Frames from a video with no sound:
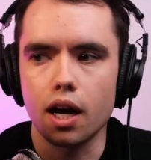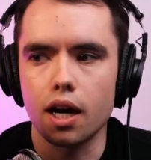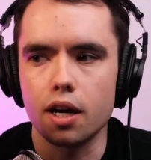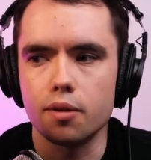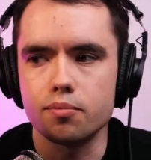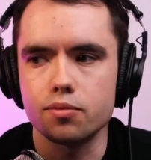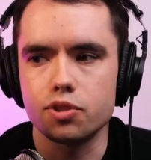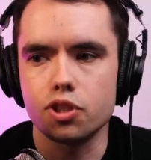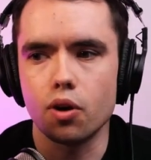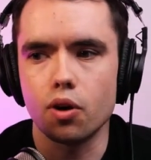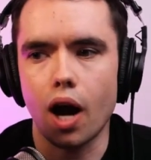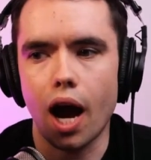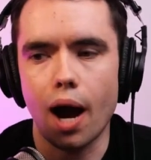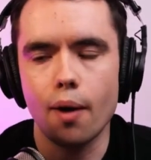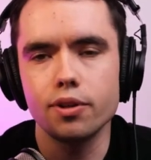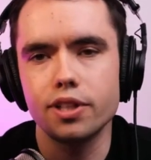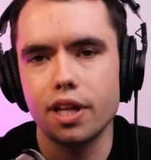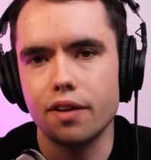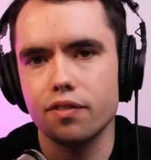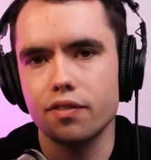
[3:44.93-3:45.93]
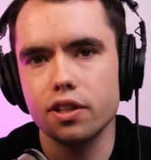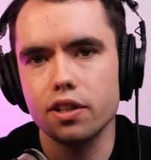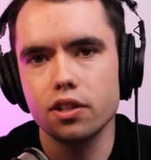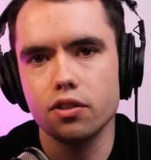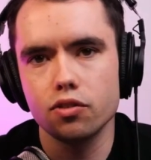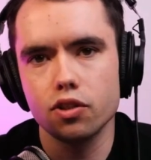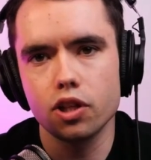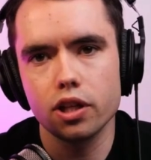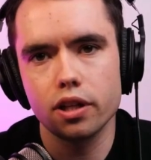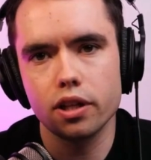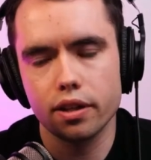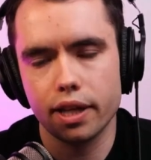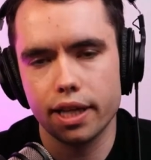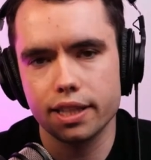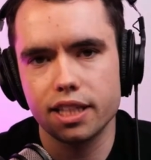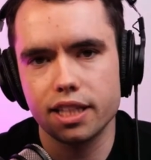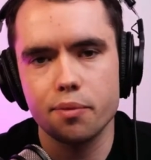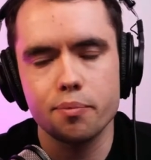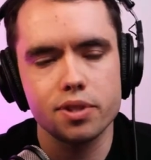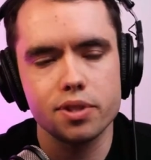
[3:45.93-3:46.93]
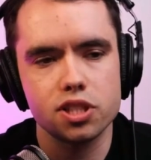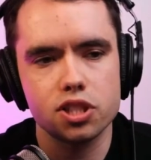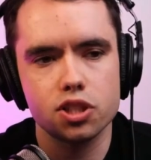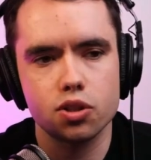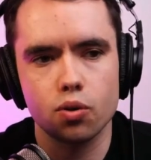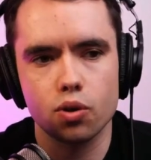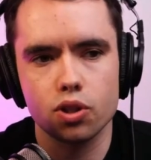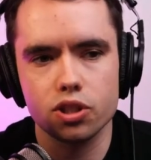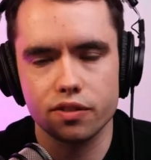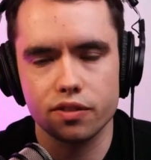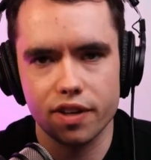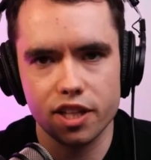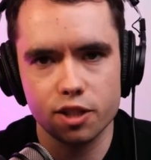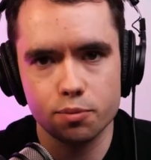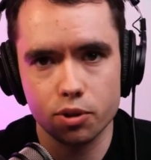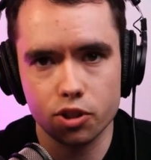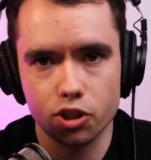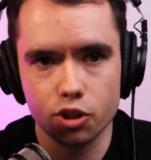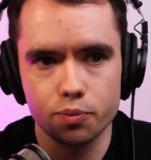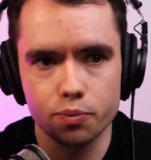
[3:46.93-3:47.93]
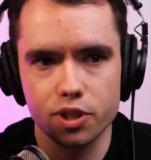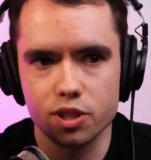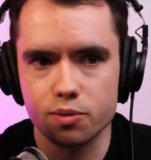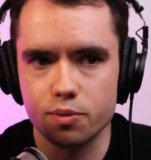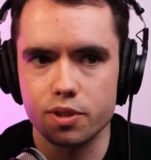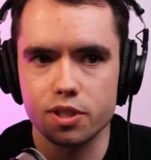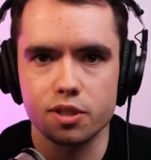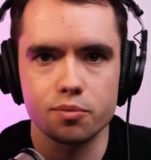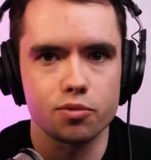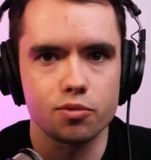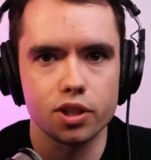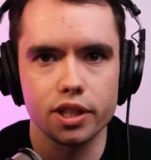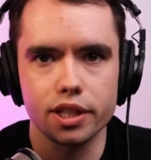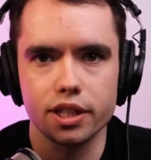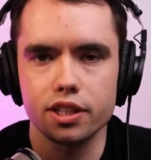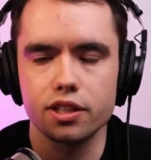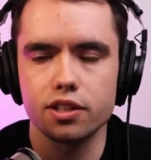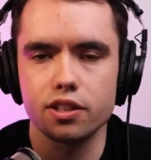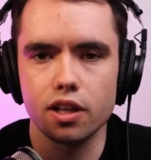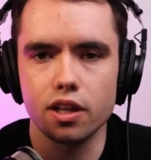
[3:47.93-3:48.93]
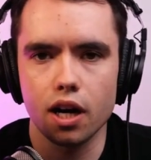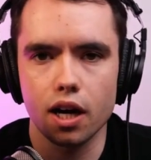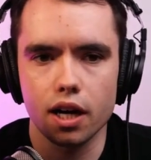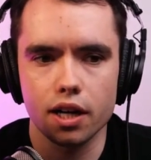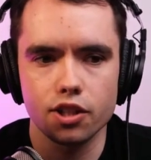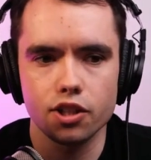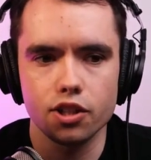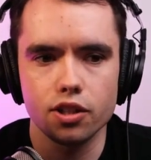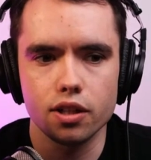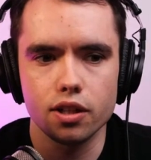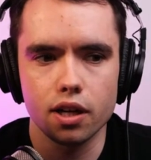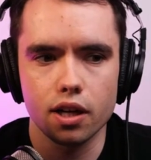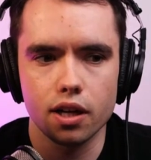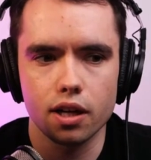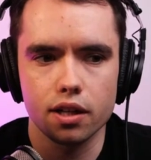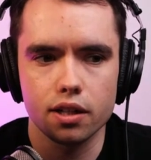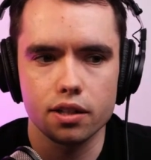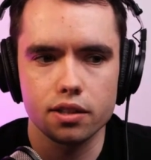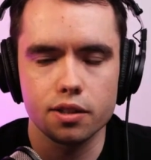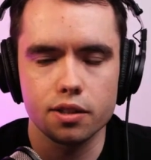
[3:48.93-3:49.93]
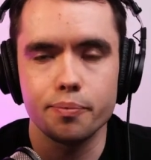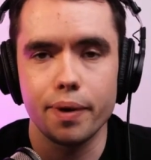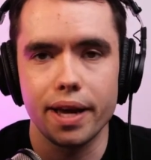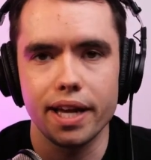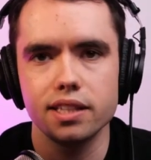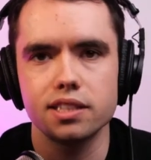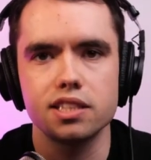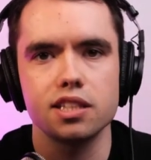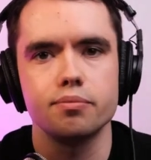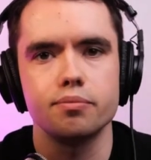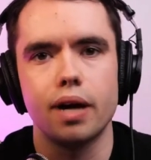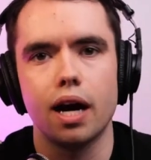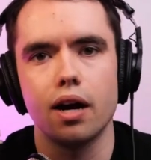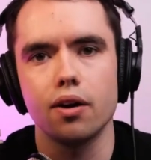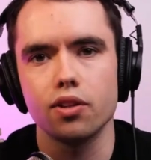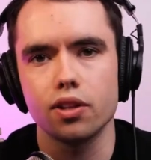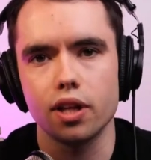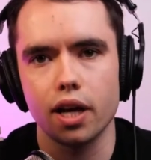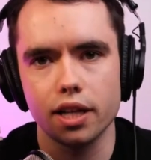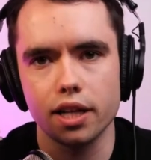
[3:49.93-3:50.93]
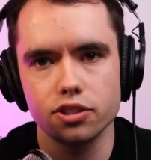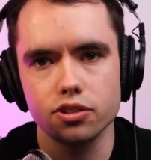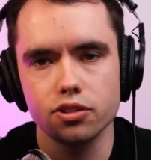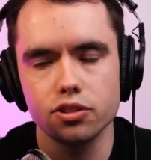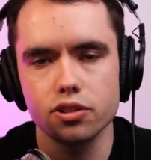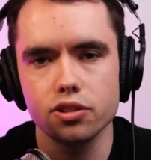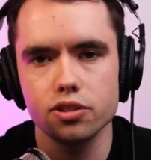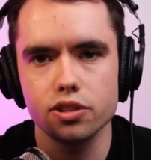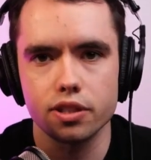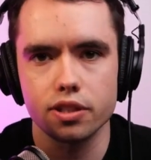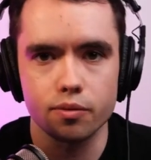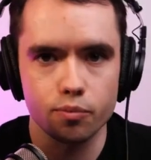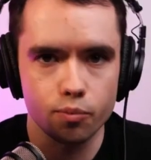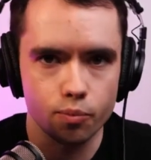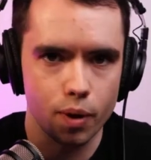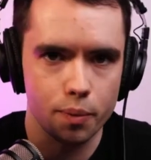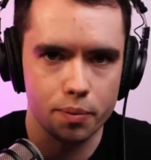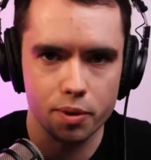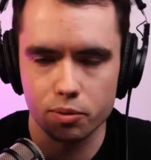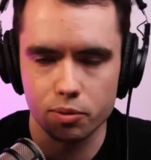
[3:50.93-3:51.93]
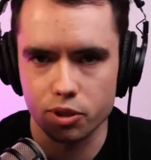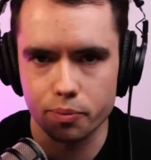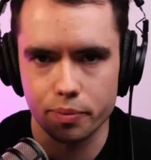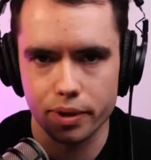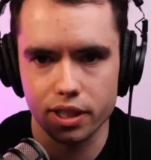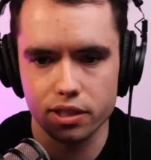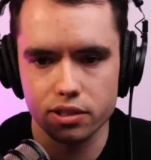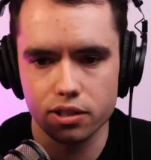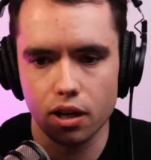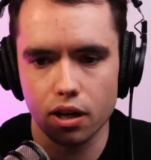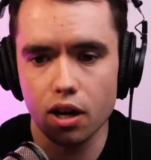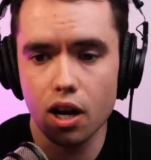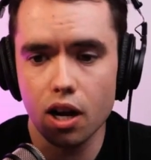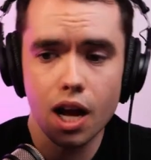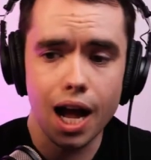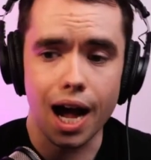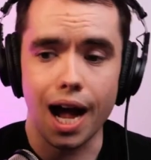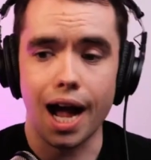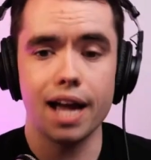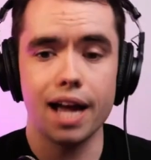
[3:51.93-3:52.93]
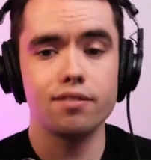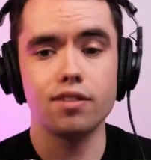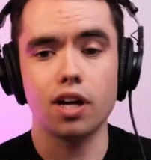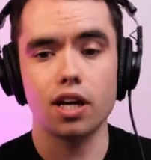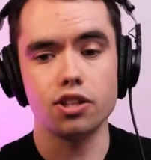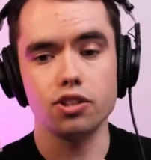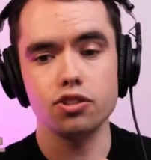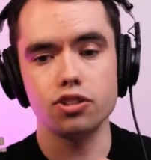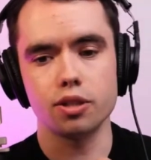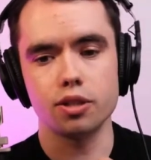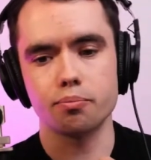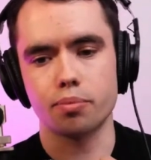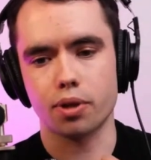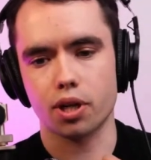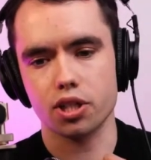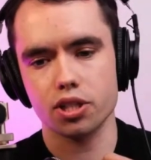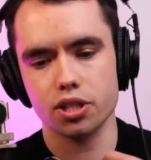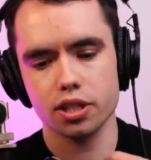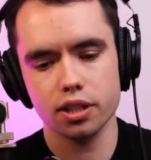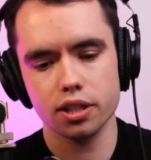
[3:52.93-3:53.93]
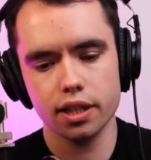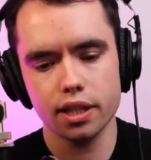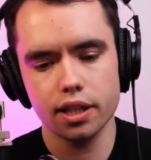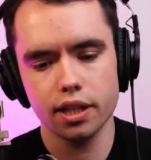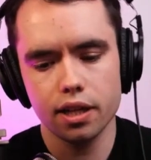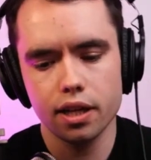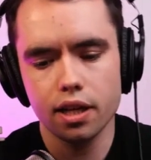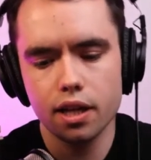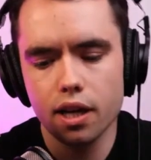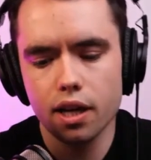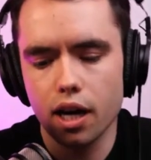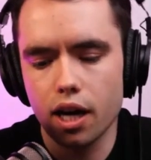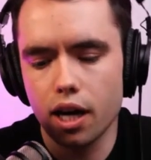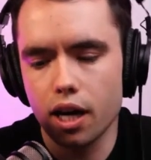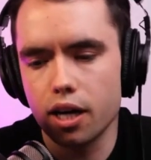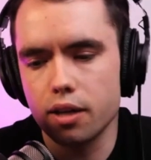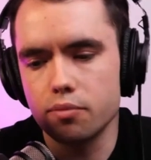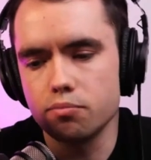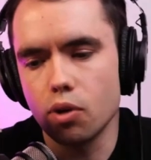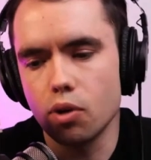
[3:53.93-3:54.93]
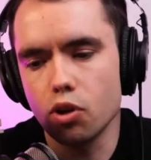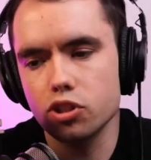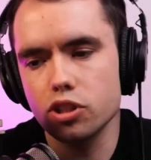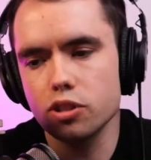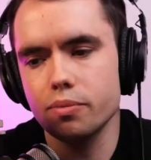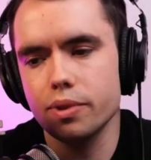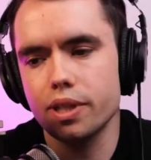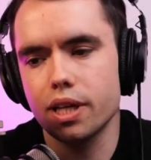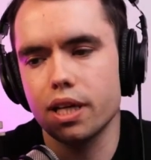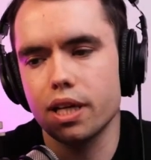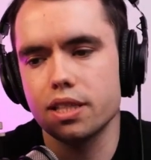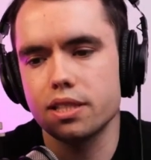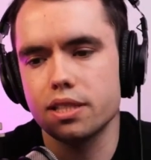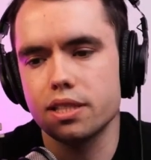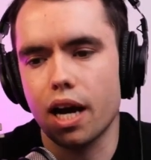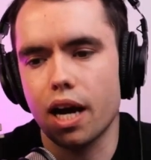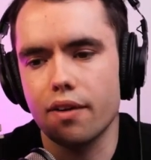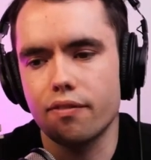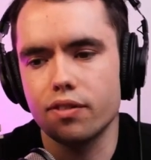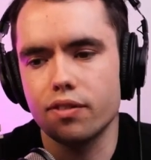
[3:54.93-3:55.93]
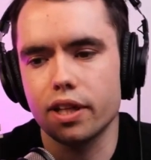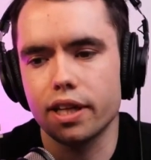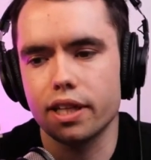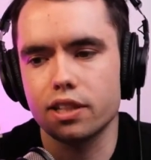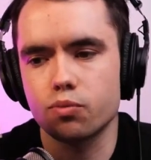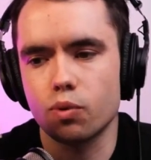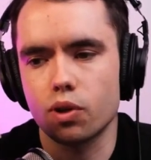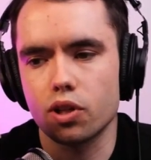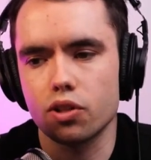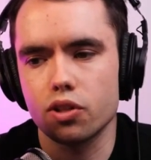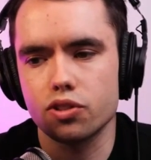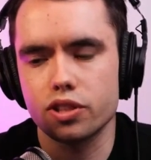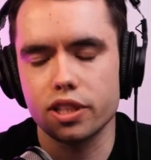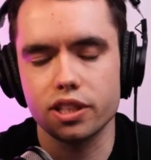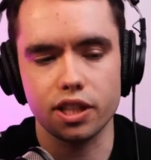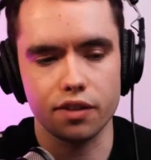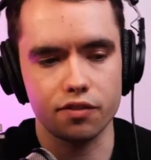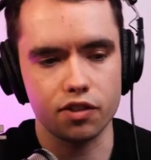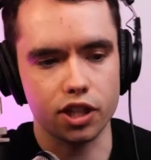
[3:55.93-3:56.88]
Um, so I would definitely look at Landscape Business Course, the Facebook group. There's been some really good uh, uh, debates about Isuzus and what people's opinions are. I have not used them personally, uh, mostly because I feel like it's one of those things.